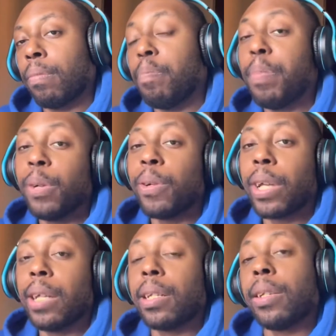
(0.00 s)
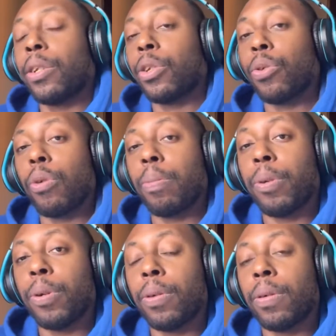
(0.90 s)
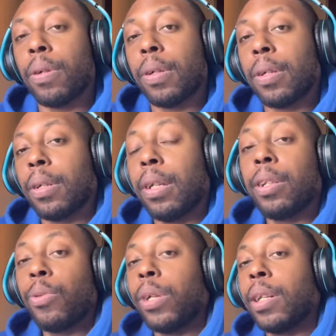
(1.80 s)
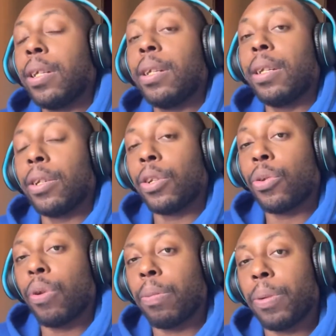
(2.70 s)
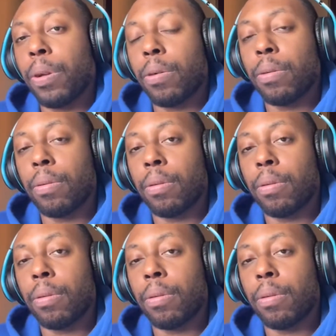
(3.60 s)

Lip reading: Bill Gates is a Scorpio. Hillary Clinton is a Scorpio.